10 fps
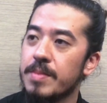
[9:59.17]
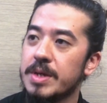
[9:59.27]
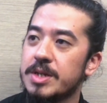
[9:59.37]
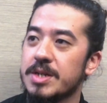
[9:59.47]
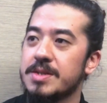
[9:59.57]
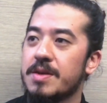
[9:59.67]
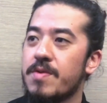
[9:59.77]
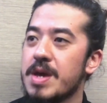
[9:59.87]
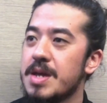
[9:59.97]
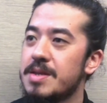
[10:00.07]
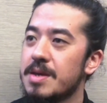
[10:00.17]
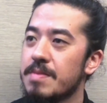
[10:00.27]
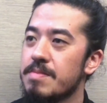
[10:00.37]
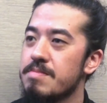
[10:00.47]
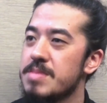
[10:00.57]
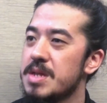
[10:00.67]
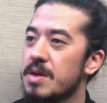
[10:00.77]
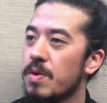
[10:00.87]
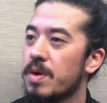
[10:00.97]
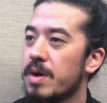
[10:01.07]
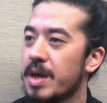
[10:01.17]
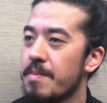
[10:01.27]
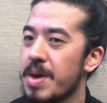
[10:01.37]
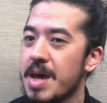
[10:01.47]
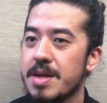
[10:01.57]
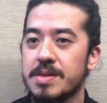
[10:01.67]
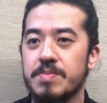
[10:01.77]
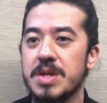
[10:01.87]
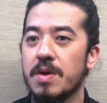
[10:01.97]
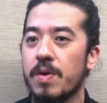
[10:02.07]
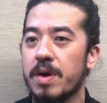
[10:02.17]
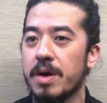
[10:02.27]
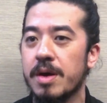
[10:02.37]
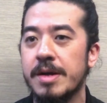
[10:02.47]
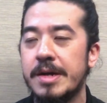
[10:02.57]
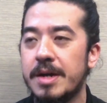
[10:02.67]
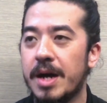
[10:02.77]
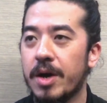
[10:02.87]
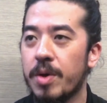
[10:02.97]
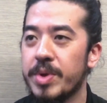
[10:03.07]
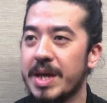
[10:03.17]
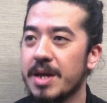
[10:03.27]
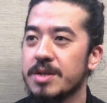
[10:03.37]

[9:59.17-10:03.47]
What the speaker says: just creating mediocre campaigns, mediocre communication